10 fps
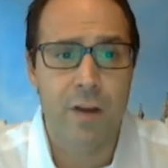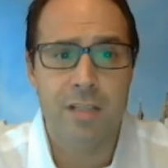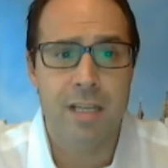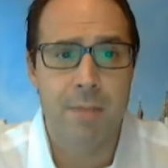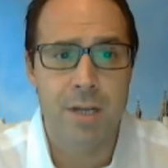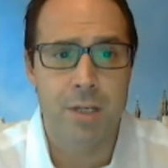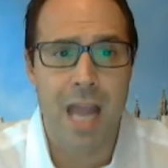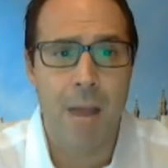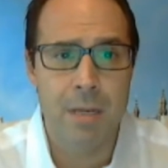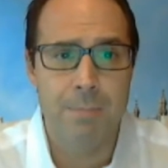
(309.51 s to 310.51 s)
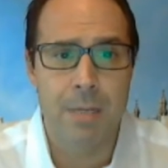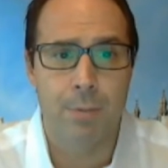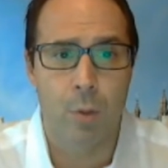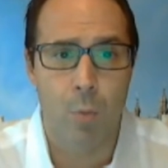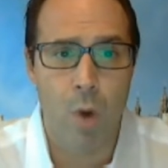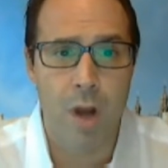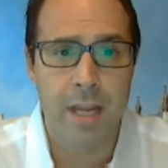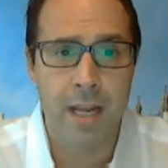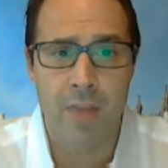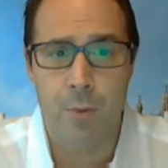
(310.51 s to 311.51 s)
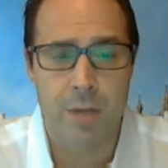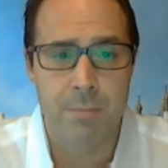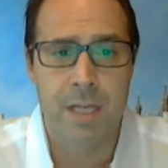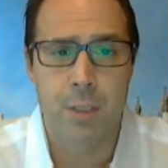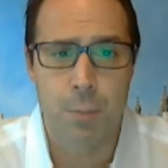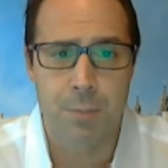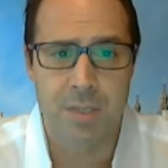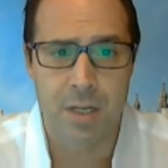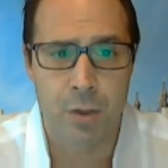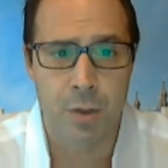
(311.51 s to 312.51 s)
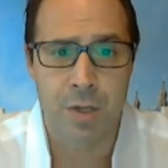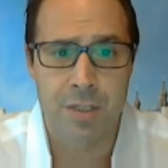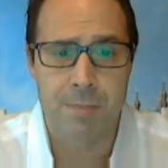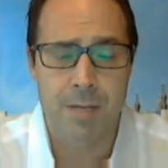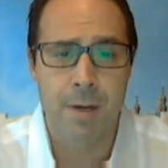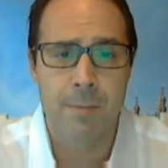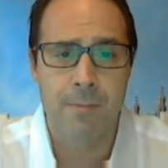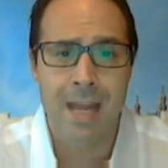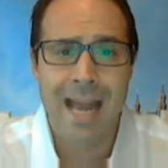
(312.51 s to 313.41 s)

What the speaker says: Firstly, it measures how many people are working, and that was up nearly 2% year-on-year in September.